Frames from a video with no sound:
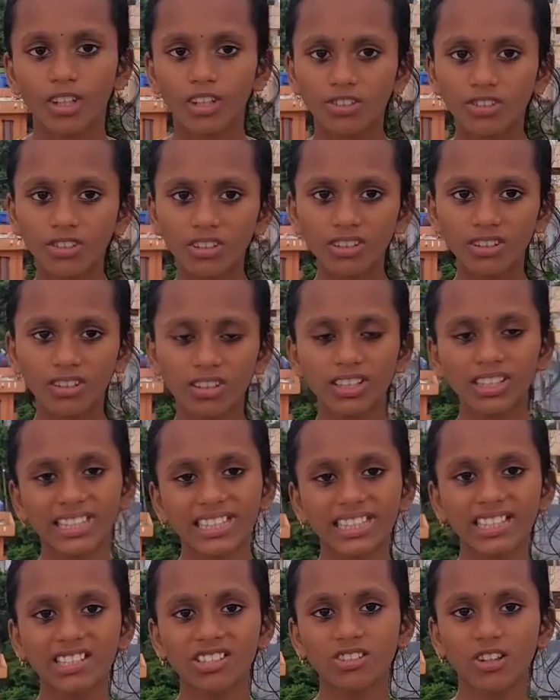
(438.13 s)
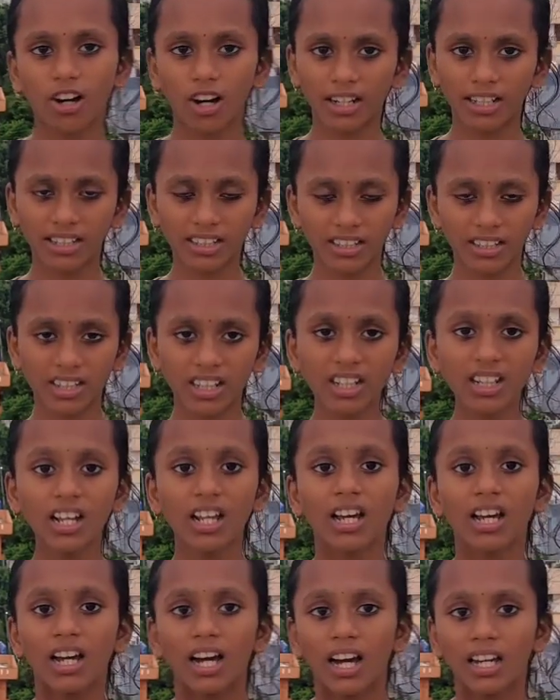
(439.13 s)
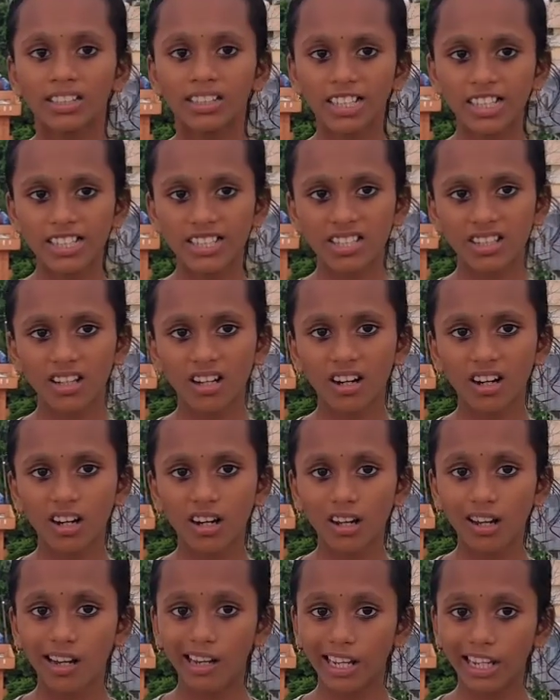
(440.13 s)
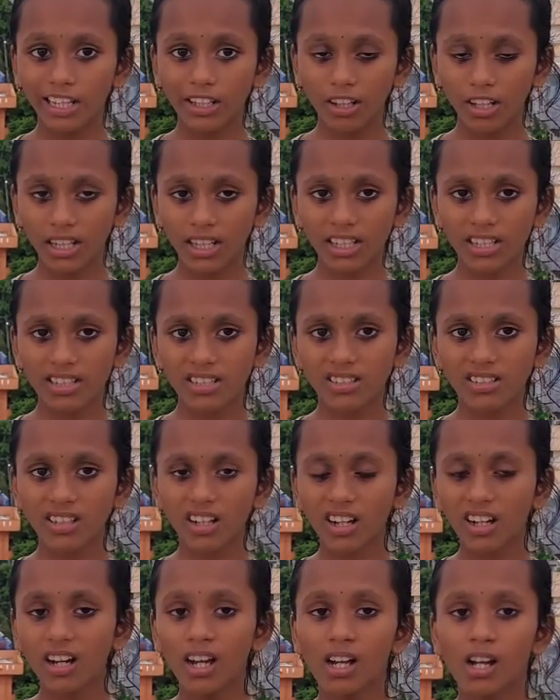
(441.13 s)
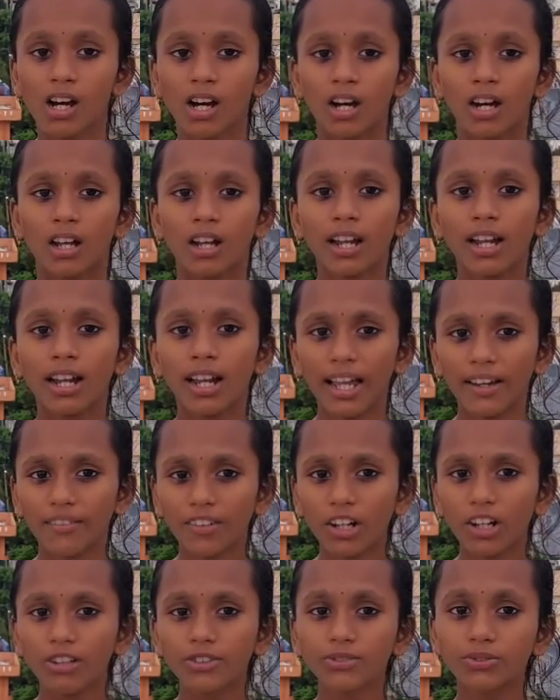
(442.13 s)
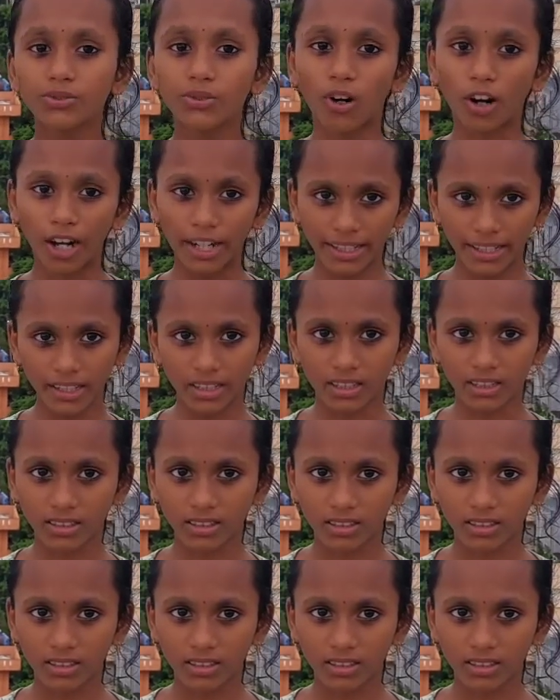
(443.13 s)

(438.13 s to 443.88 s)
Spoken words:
So in this cortical, this regulates the level of water